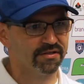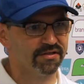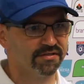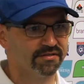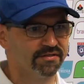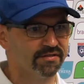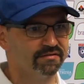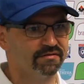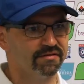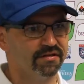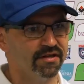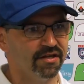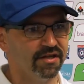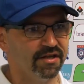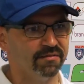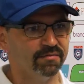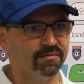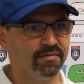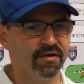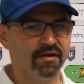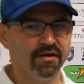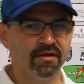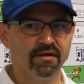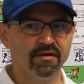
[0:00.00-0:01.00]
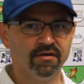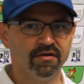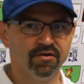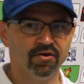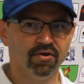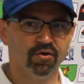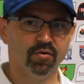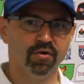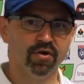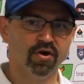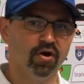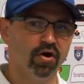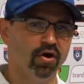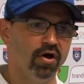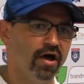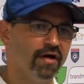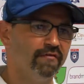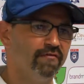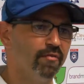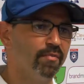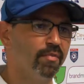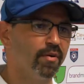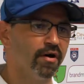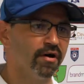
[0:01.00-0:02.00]
a team. We all
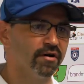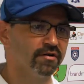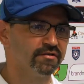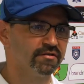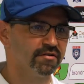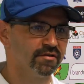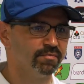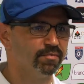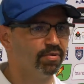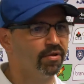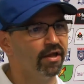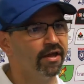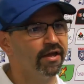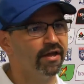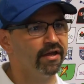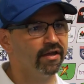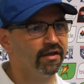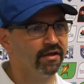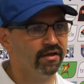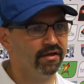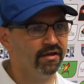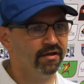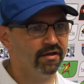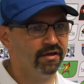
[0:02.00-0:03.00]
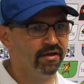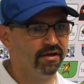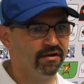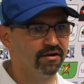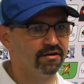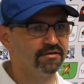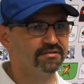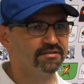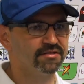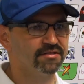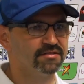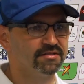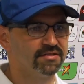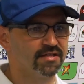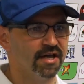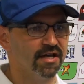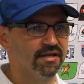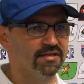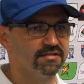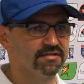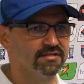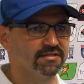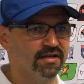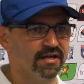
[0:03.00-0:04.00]
have a part to play in our
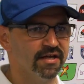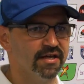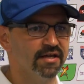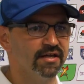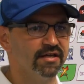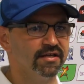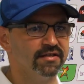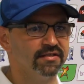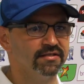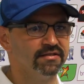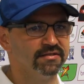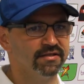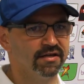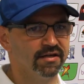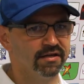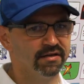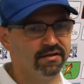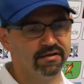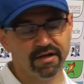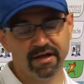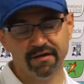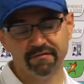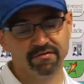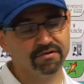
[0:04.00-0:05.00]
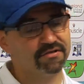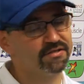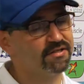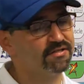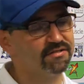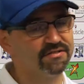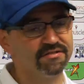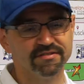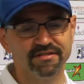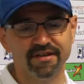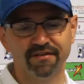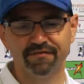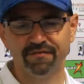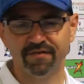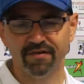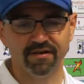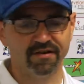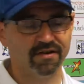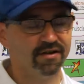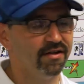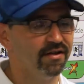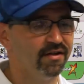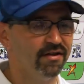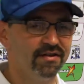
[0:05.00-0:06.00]
success, and every season is different.
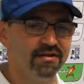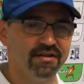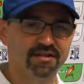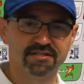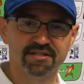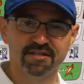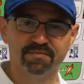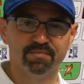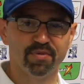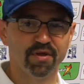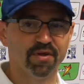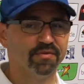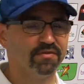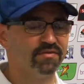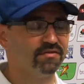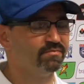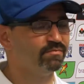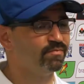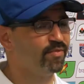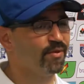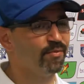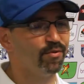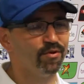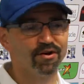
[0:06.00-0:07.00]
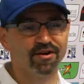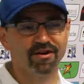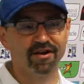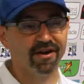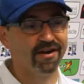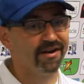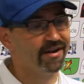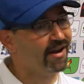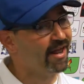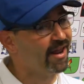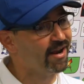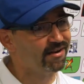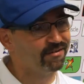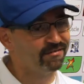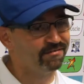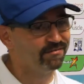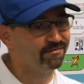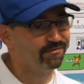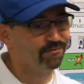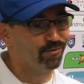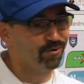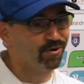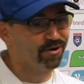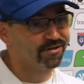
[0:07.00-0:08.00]
Listen, people are gunning that
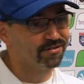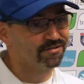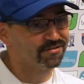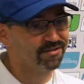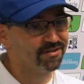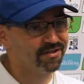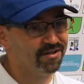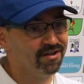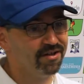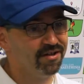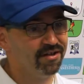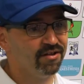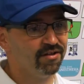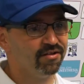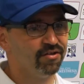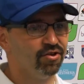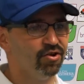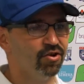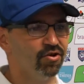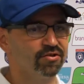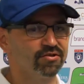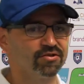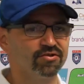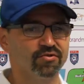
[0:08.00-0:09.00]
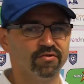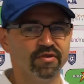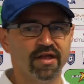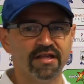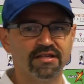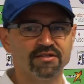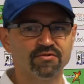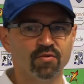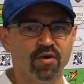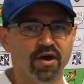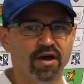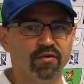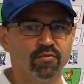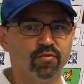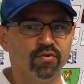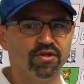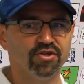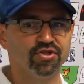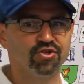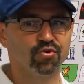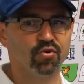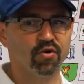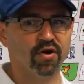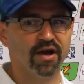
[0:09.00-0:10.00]
for us, so that's why we
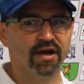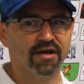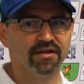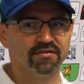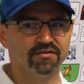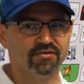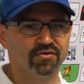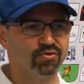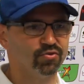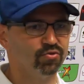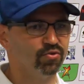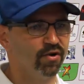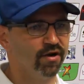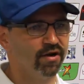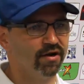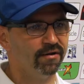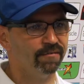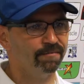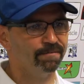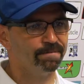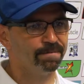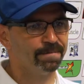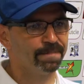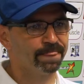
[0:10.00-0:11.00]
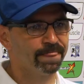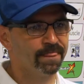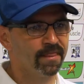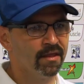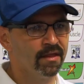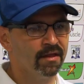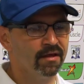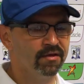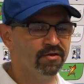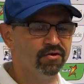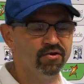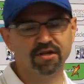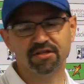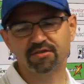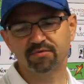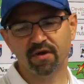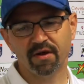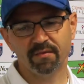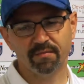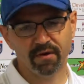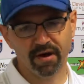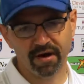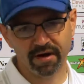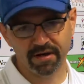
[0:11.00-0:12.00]
try to, that's
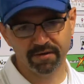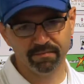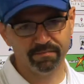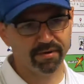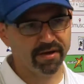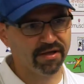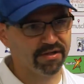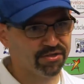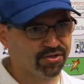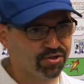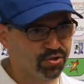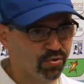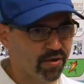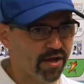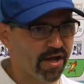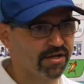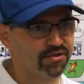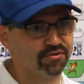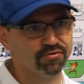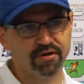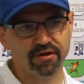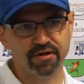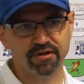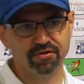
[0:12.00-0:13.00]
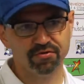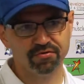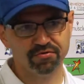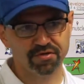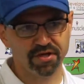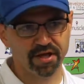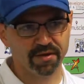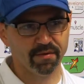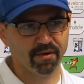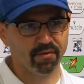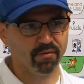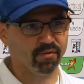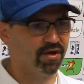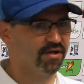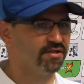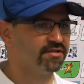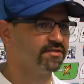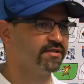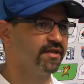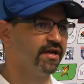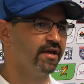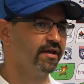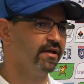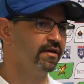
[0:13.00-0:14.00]
why I brought in Ben Truax, who had a huge game on
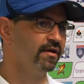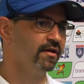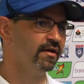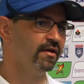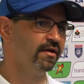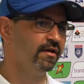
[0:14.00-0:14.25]
Wednesday